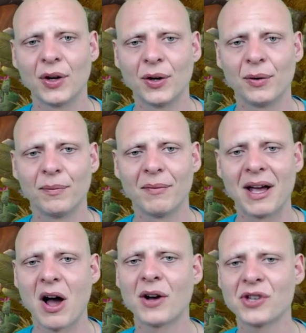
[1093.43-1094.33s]
So
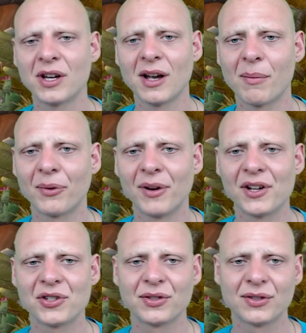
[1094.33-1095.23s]
my auctioning
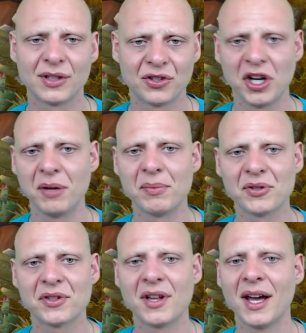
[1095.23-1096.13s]
operations, the
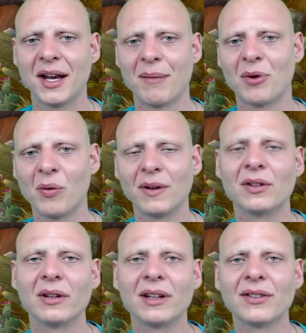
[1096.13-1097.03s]
cheapest that I'm
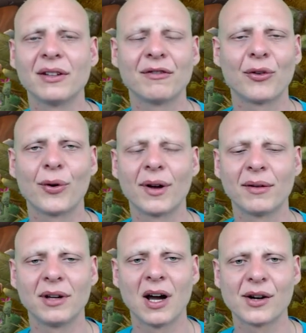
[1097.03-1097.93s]
going to list it
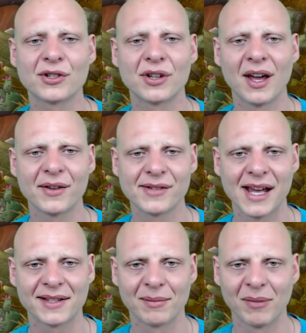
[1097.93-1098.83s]
for on the auction
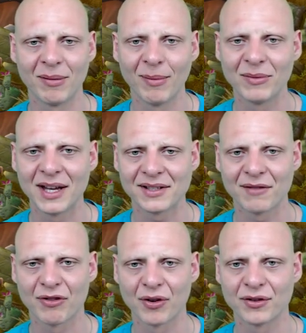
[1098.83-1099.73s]
house, that's the minimum,
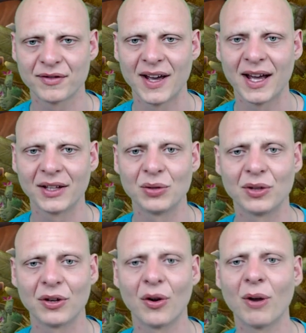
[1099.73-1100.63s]
that's the first
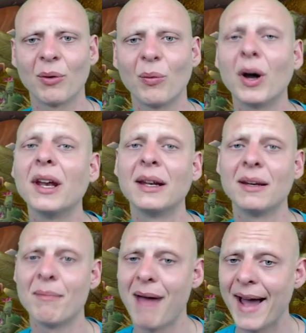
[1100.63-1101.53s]
value, the normal one
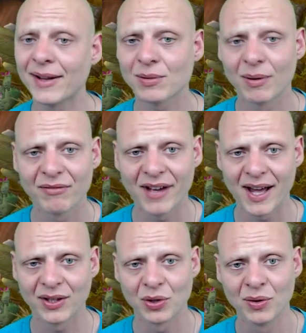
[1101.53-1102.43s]
and the maximum
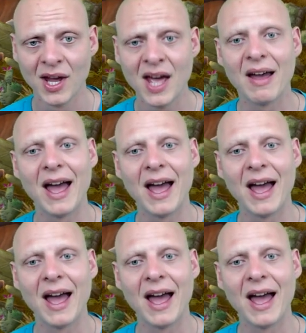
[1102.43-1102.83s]
value,